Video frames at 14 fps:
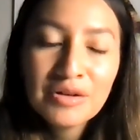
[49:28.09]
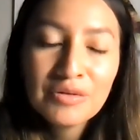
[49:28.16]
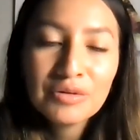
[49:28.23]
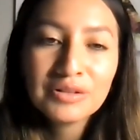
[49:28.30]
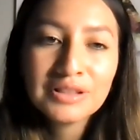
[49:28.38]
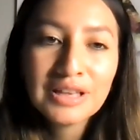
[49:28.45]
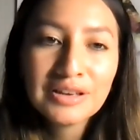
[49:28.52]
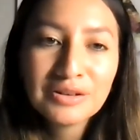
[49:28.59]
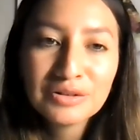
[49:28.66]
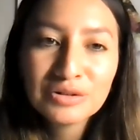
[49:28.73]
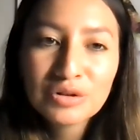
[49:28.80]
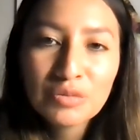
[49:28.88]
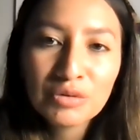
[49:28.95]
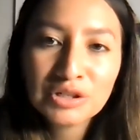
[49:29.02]
Well, thank you
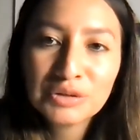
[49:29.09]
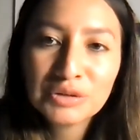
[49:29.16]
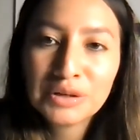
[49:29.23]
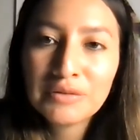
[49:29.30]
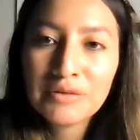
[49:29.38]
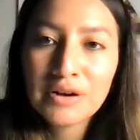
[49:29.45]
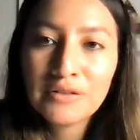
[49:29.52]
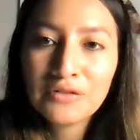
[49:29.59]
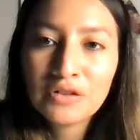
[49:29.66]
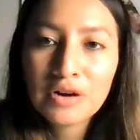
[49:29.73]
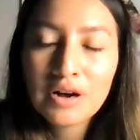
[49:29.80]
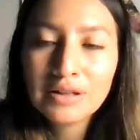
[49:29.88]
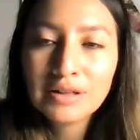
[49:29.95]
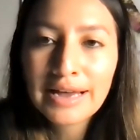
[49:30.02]
so much, Yvonne, for
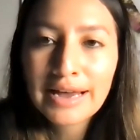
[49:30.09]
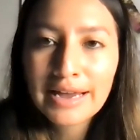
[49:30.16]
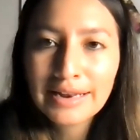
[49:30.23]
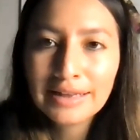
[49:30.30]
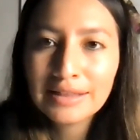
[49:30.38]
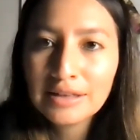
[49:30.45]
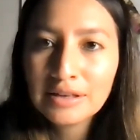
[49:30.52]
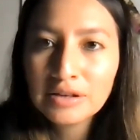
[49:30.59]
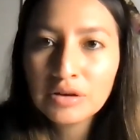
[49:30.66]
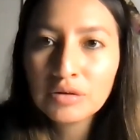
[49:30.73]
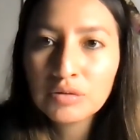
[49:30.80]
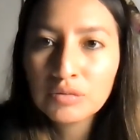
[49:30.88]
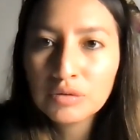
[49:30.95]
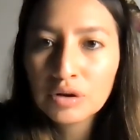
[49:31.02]
all of that. And I think
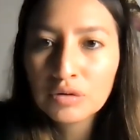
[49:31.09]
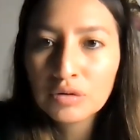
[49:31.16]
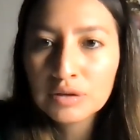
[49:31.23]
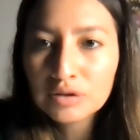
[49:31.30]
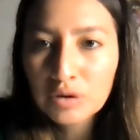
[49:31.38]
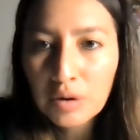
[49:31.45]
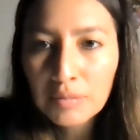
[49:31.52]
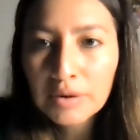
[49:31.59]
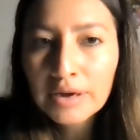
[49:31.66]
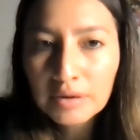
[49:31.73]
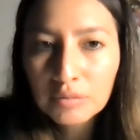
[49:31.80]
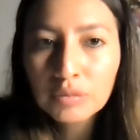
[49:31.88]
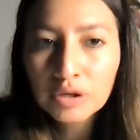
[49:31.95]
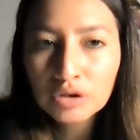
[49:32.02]
so I'm going to
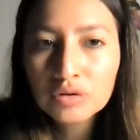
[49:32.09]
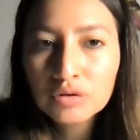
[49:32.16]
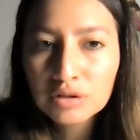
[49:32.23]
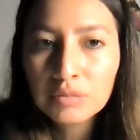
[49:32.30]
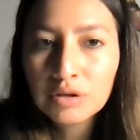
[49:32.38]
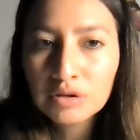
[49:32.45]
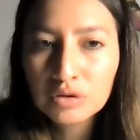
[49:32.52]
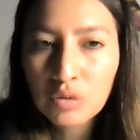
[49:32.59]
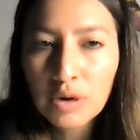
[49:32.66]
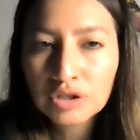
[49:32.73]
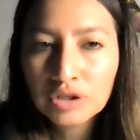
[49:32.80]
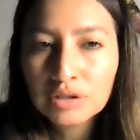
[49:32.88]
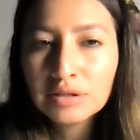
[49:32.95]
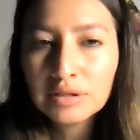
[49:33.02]
read you some of these
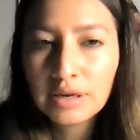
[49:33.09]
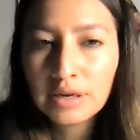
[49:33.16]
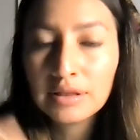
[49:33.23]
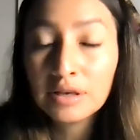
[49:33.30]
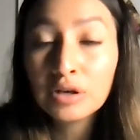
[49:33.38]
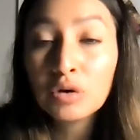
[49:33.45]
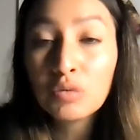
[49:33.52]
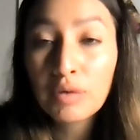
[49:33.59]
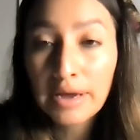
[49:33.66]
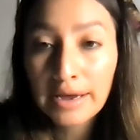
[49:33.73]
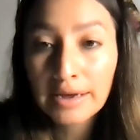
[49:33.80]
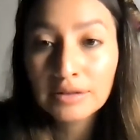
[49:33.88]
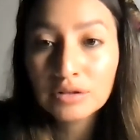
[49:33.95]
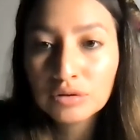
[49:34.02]
questions and I think you
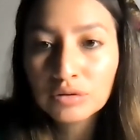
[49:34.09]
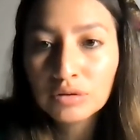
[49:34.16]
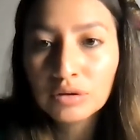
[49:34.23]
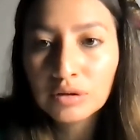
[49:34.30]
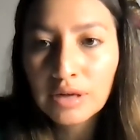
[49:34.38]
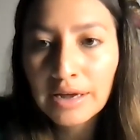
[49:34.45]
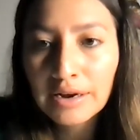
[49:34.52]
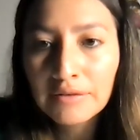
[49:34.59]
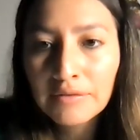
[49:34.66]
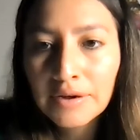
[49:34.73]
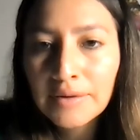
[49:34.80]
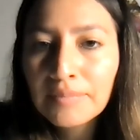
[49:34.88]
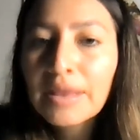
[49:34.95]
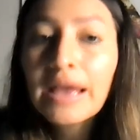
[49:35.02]
answered a lot of
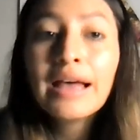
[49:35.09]
it.